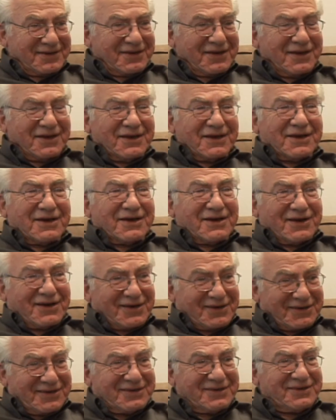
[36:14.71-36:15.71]
from.
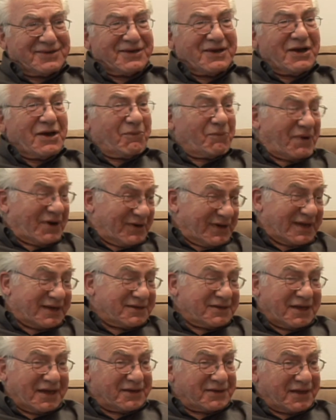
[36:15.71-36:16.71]
Uh, well,
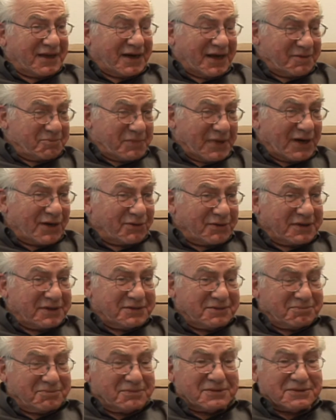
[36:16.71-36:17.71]
and, and then I
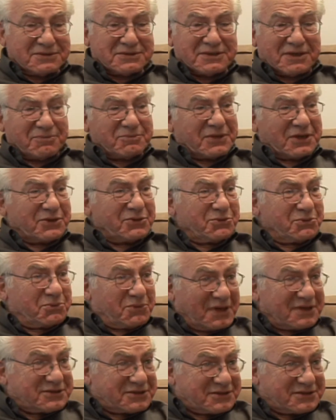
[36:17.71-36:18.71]
married somebody who
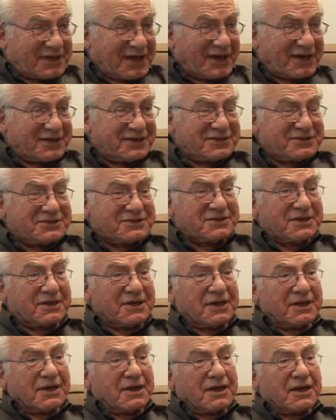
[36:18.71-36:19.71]
was a Zionist,
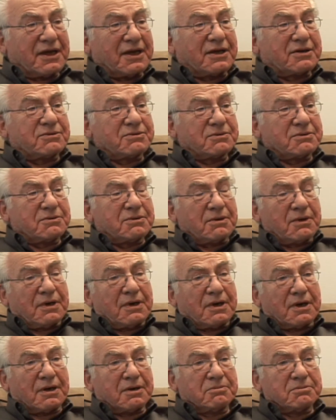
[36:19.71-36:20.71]
and mm.
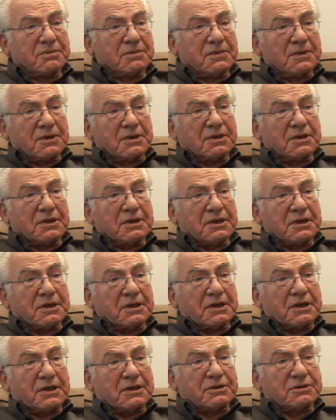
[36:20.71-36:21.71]
um,
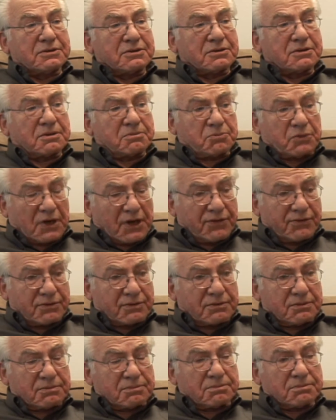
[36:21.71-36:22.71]
and her
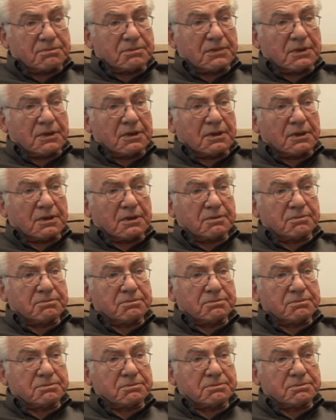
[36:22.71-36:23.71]
brother
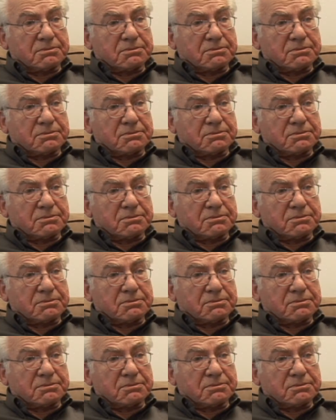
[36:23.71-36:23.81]
um,